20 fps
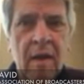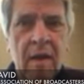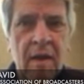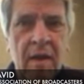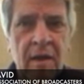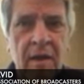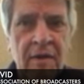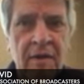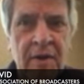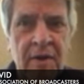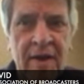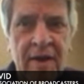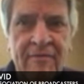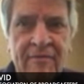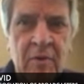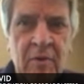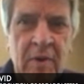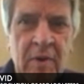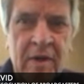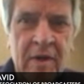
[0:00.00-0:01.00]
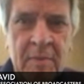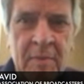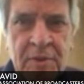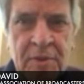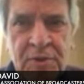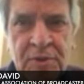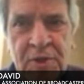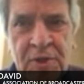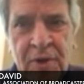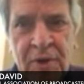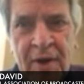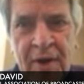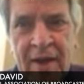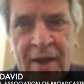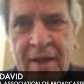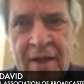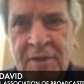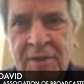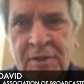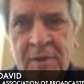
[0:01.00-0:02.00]
Hello to everyone in
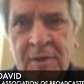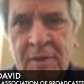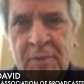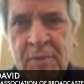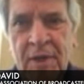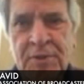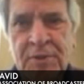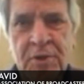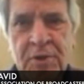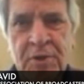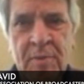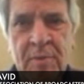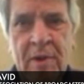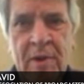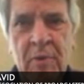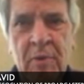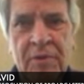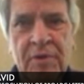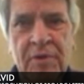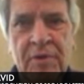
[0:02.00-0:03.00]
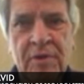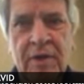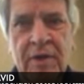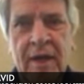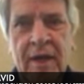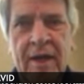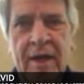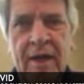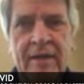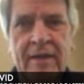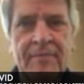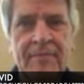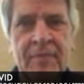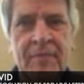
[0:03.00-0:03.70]
Missouri. It's a pleasure to be with you tonight.